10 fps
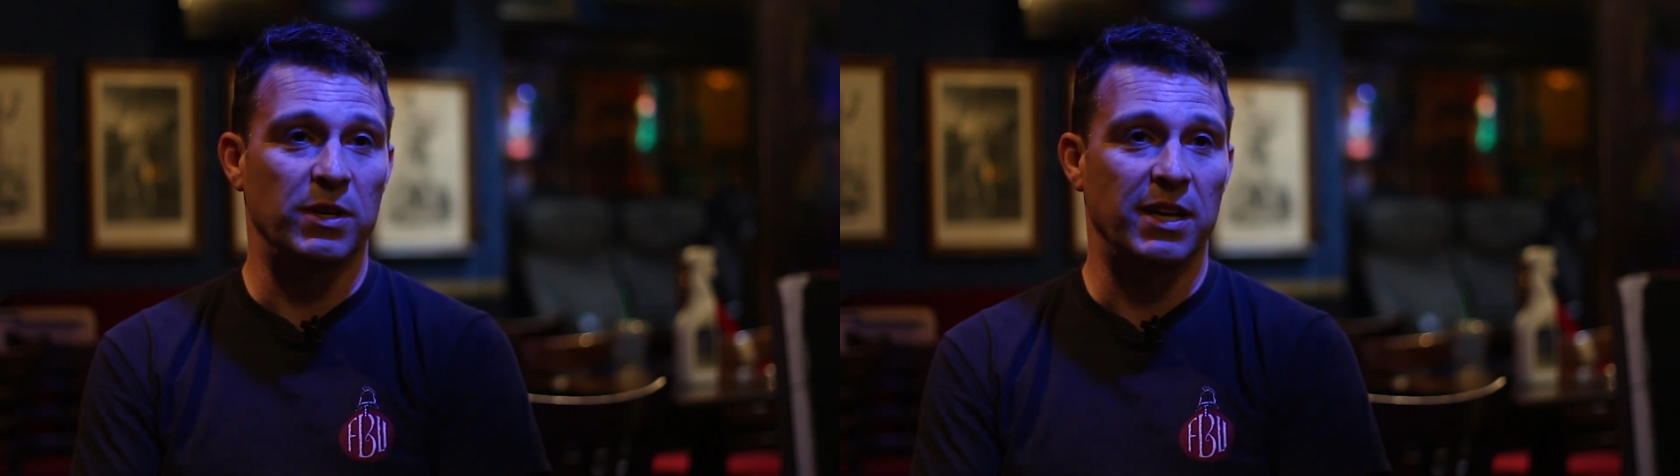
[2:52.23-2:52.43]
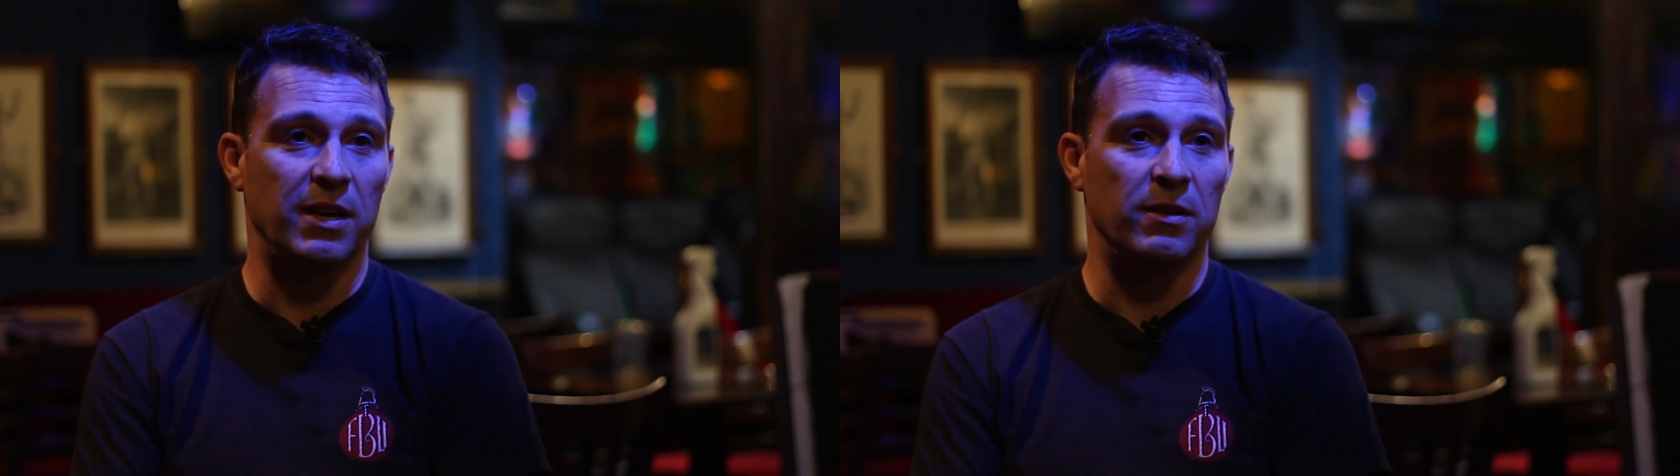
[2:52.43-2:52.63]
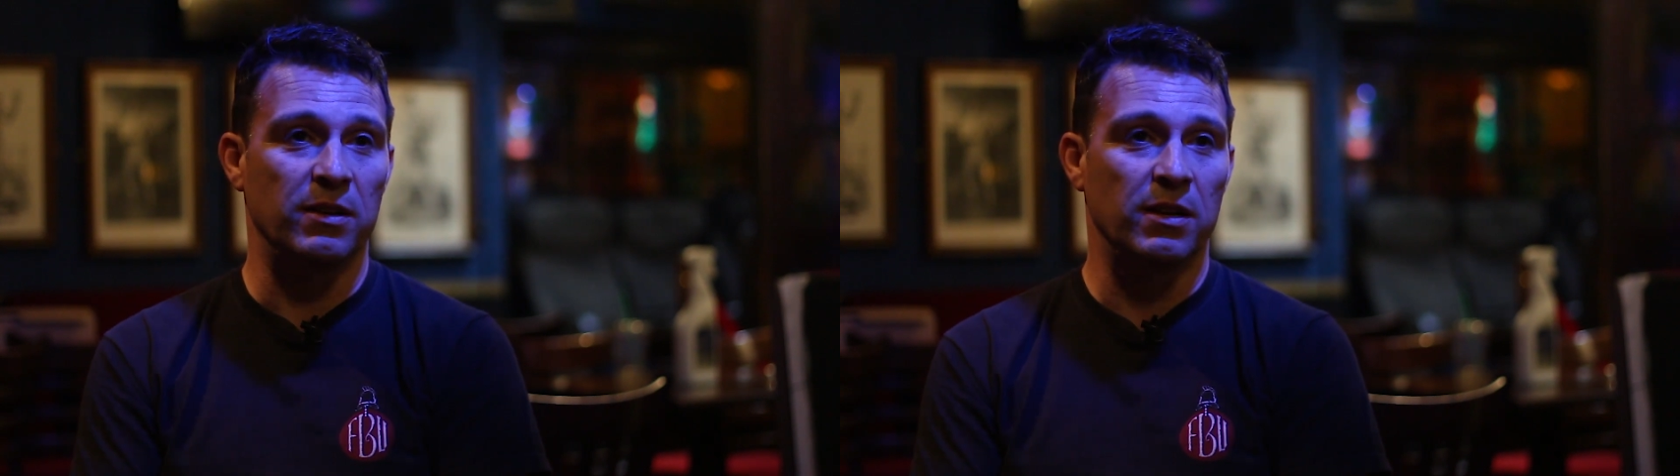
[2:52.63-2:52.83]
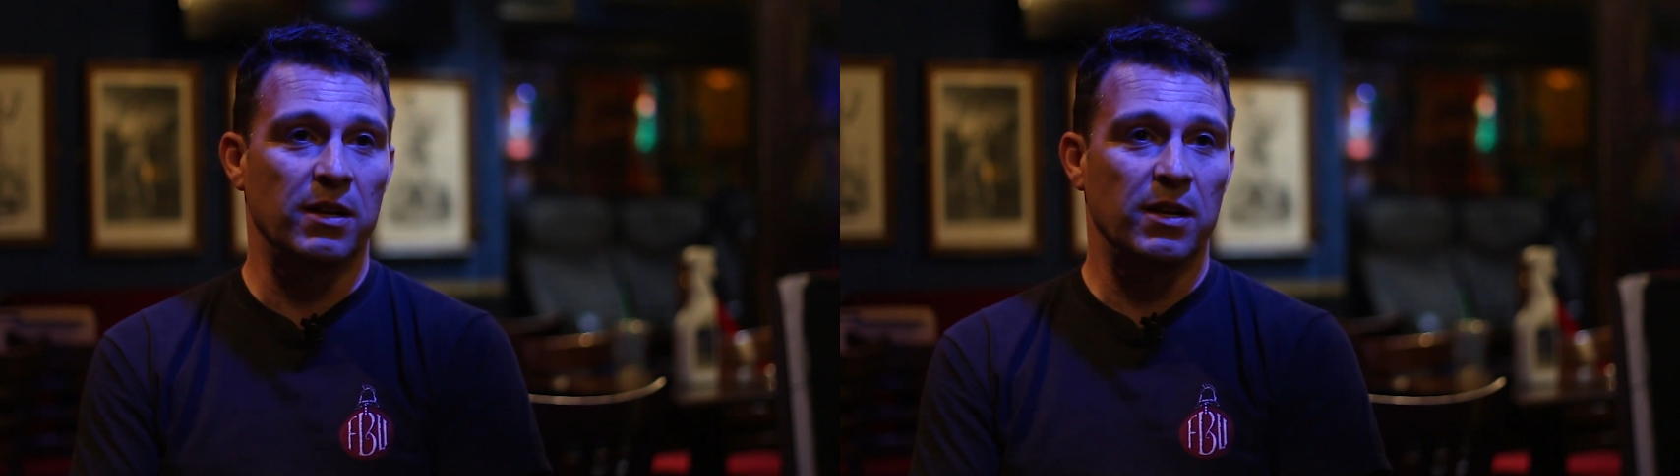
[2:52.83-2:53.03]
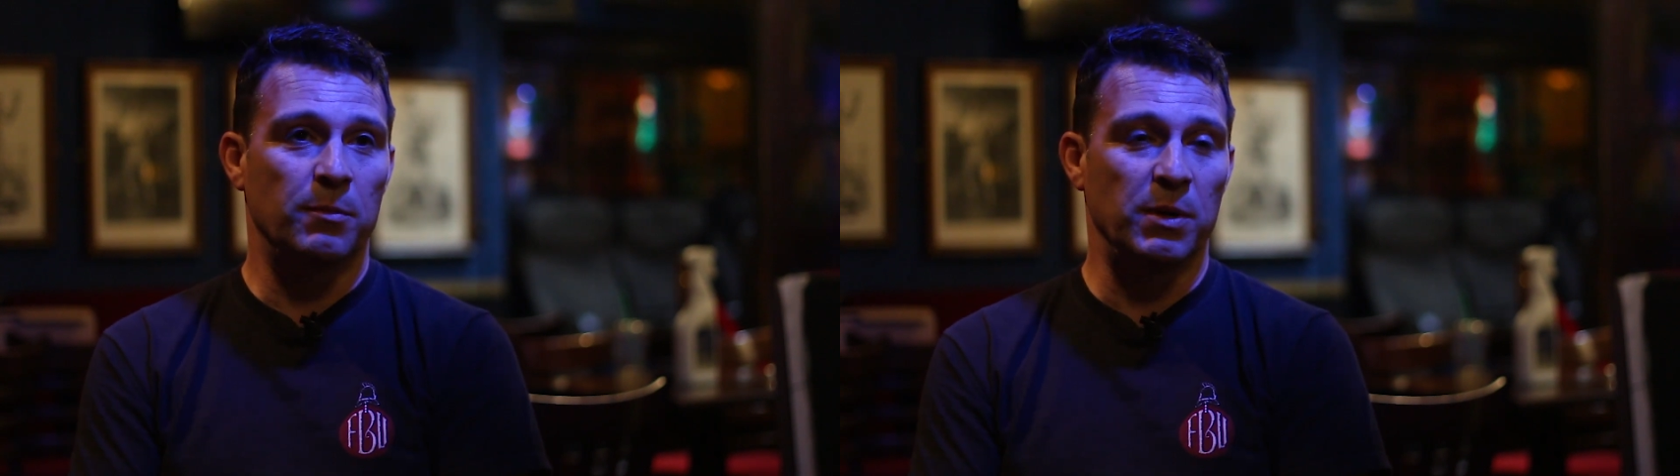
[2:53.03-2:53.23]
again
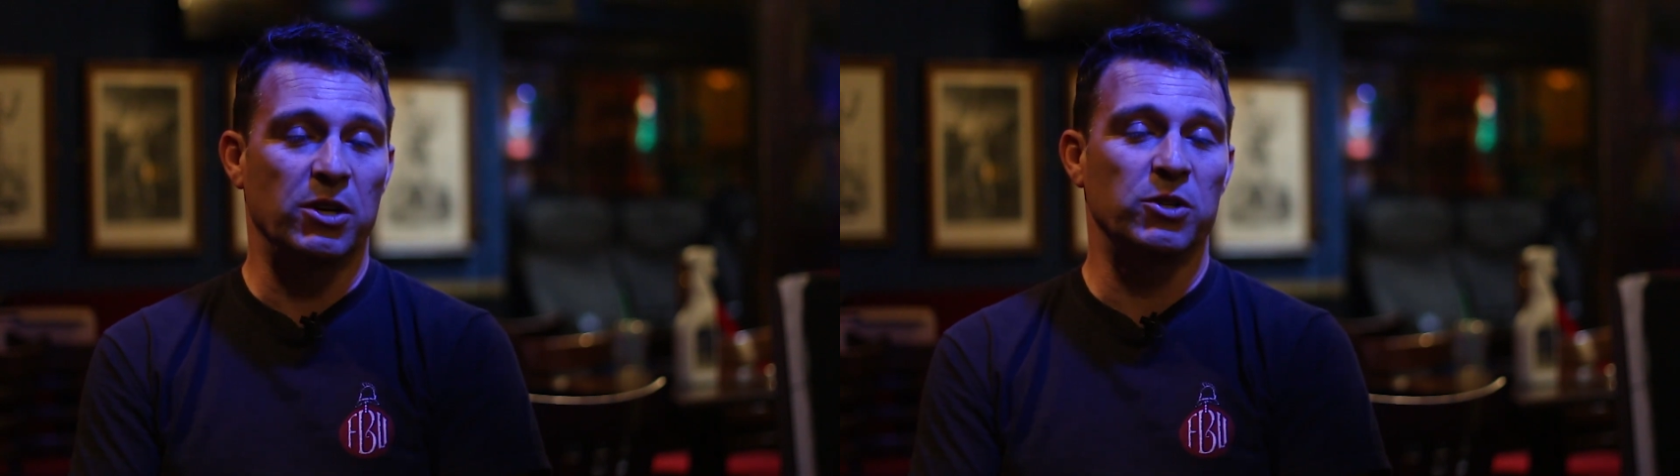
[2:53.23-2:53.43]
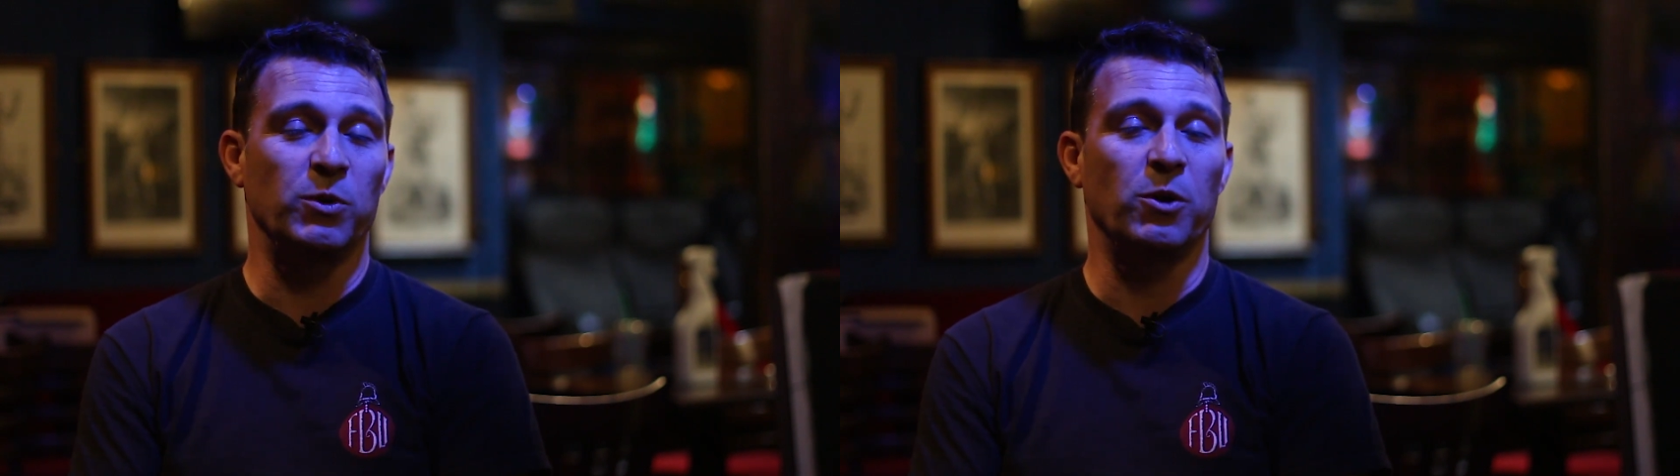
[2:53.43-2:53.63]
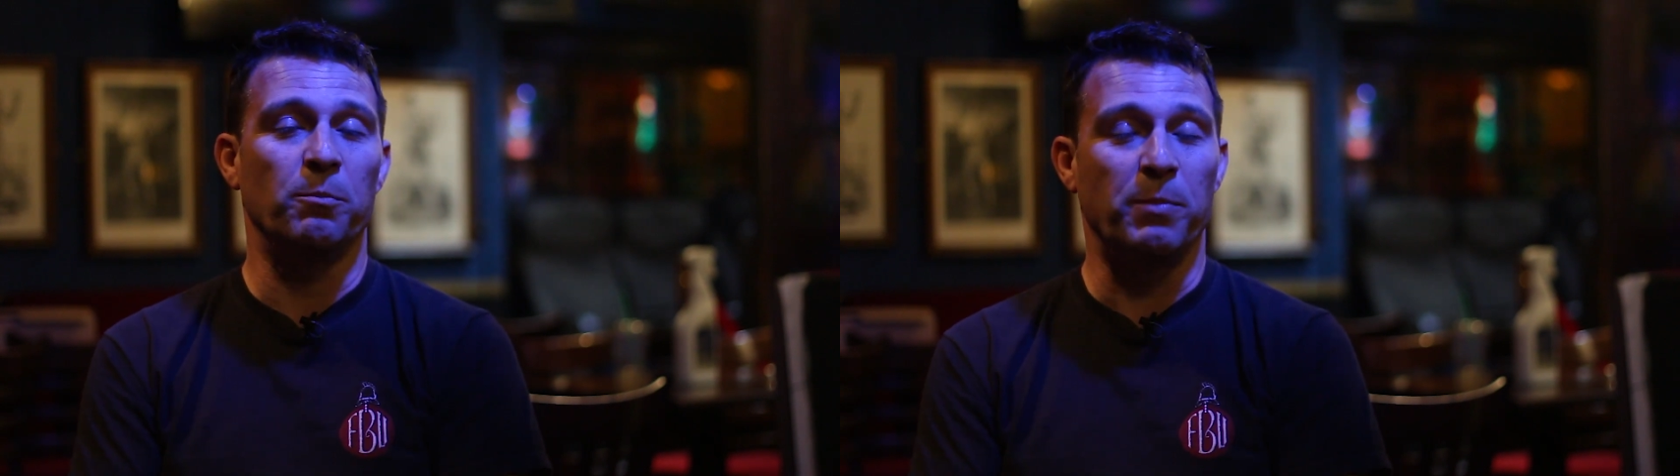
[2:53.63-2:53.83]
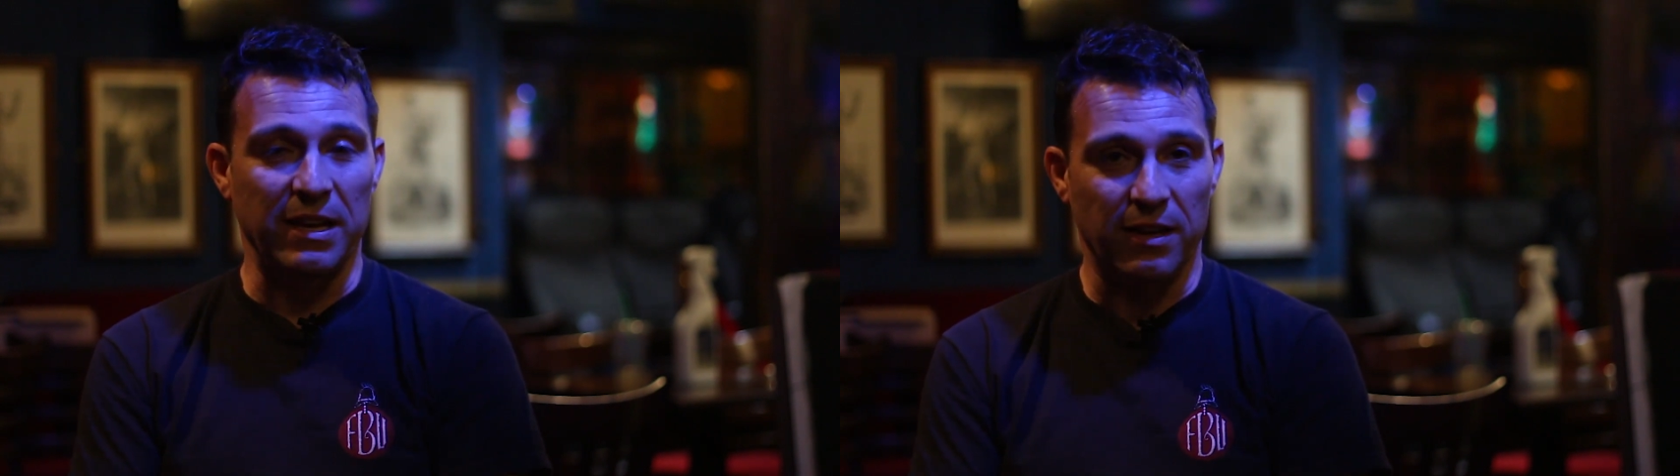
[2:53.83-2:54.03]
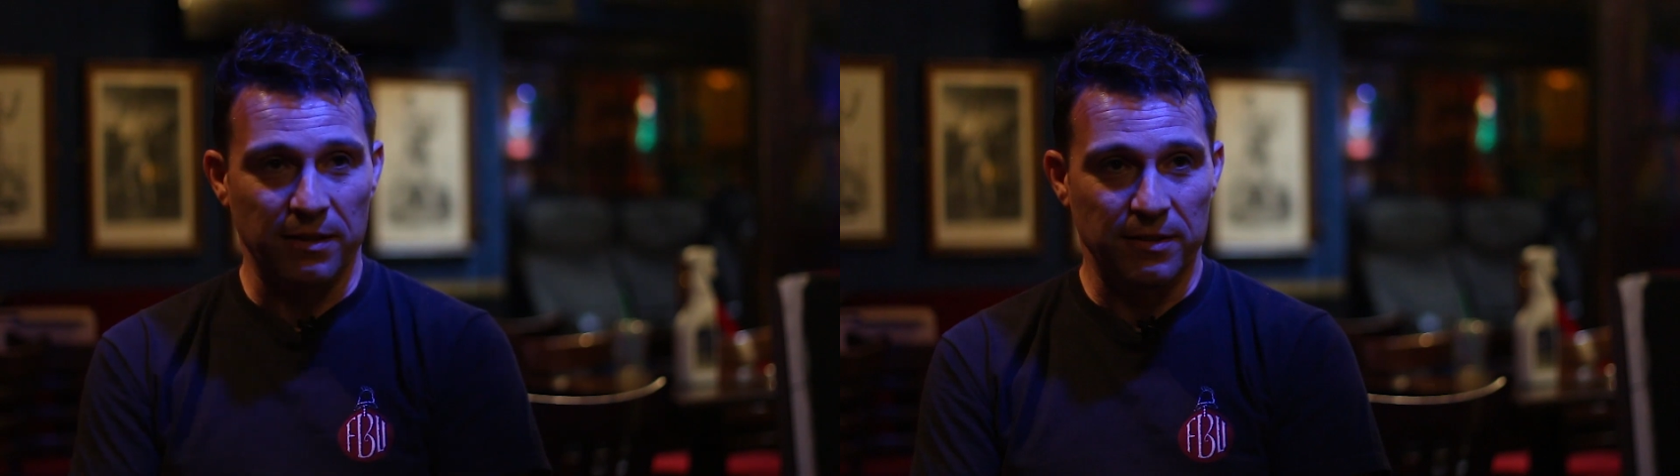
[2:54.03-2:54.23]
because we got
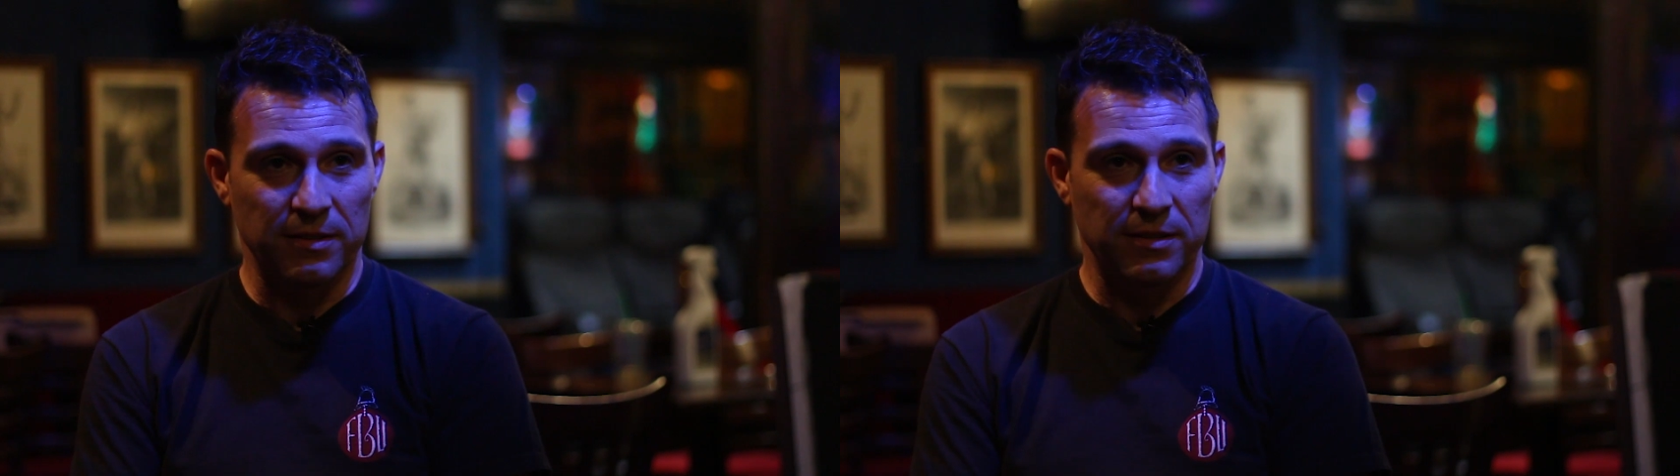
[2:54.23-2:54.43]
bigger